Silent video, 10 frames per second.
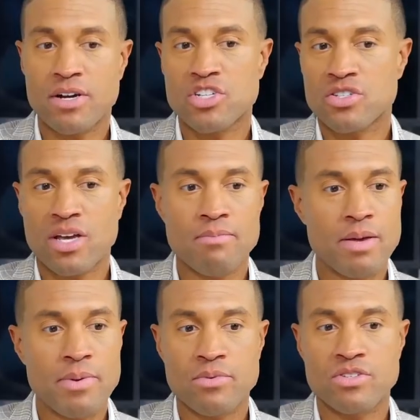as much as I,
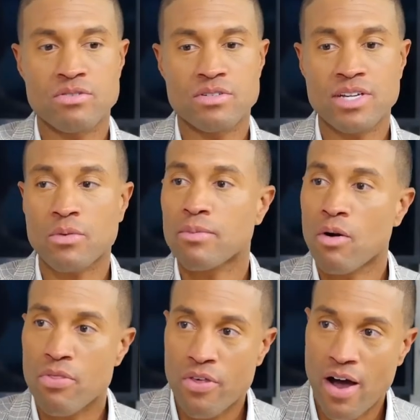maybe I was stuck with
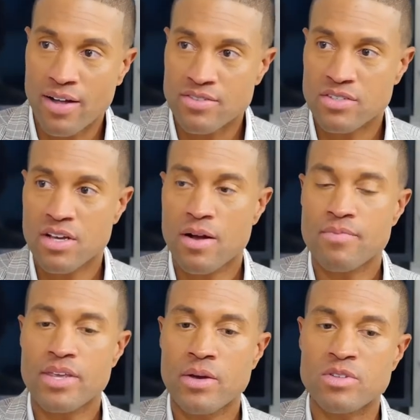my own thoughts,
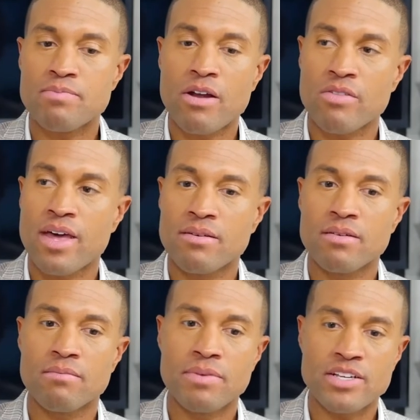it was better
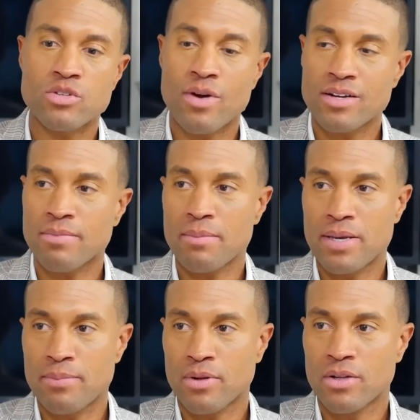than being surrounded by
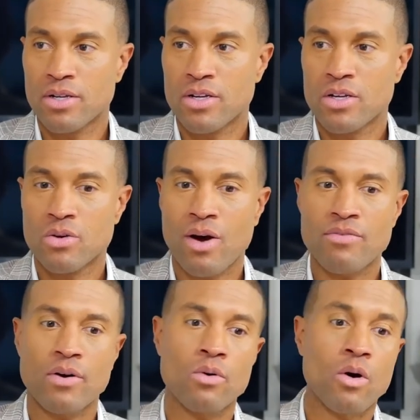people who
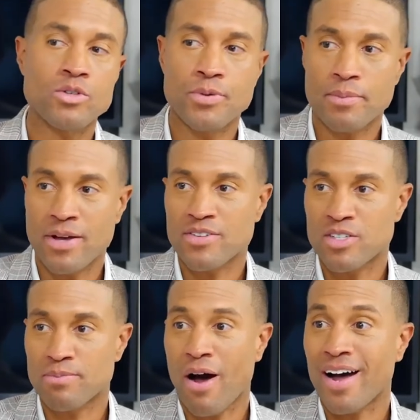I felt were always putting me on the
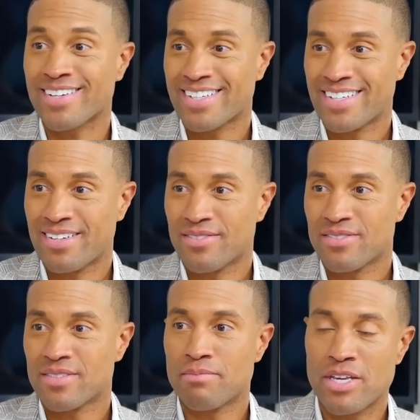spot
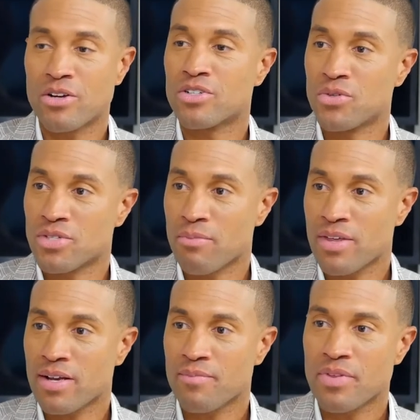to be or do
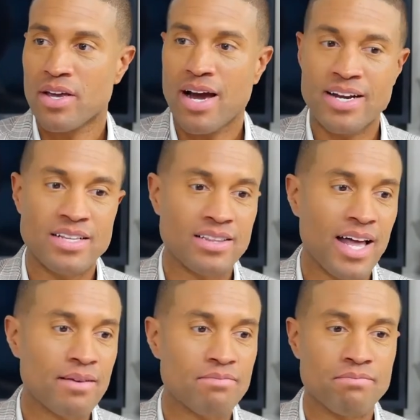something. Mm-hmm. I didn't
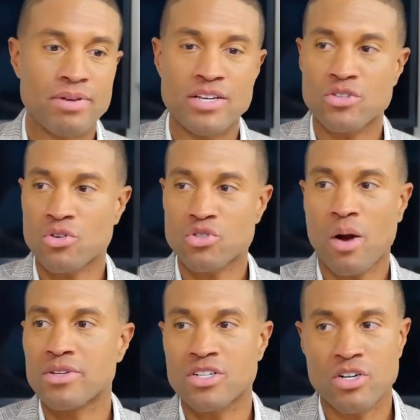like being
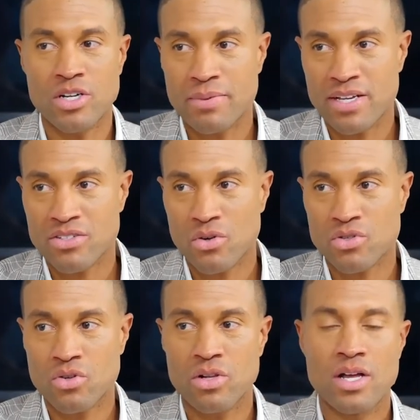social. I wasn't good at being
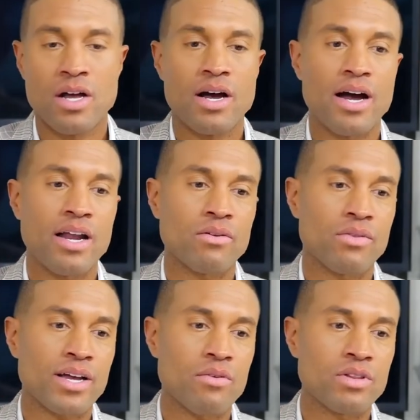social. I
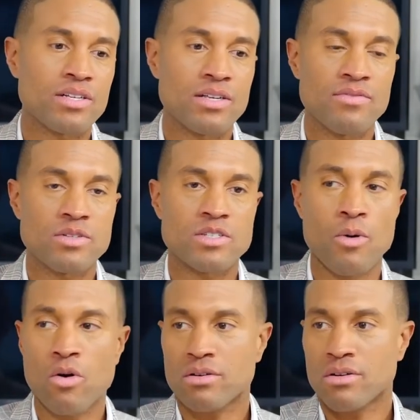don't think I really even
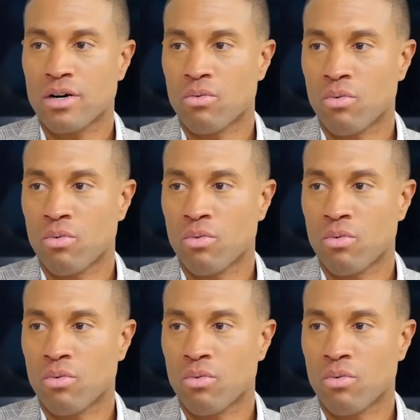spoke